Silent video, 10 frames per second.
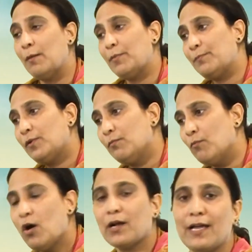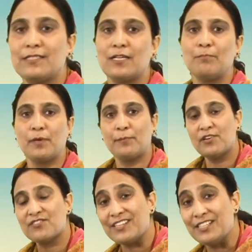People mock at him, people
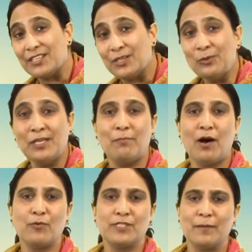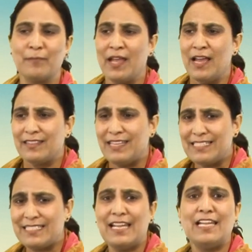ridicule about him. They
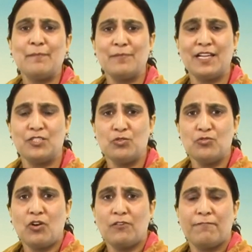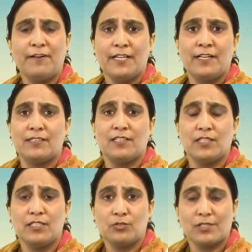tell him that you do not fit
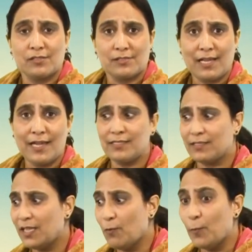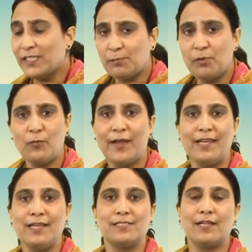into the society. They whisper when
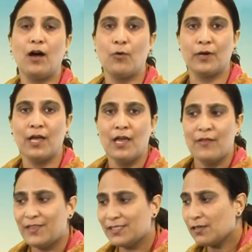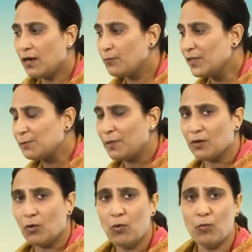he is around. They start whispering,
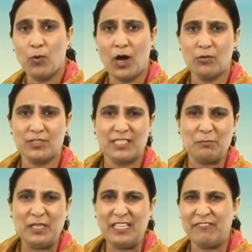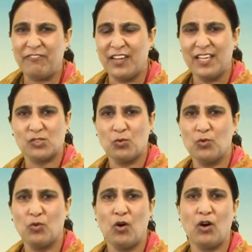oh wow, terribly face, oh
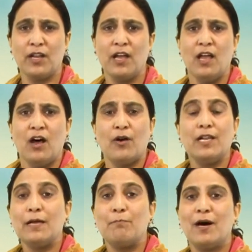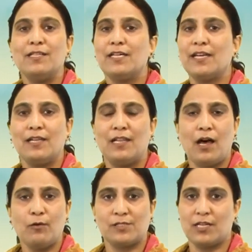God, only a mother can
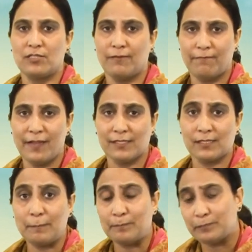love such a face.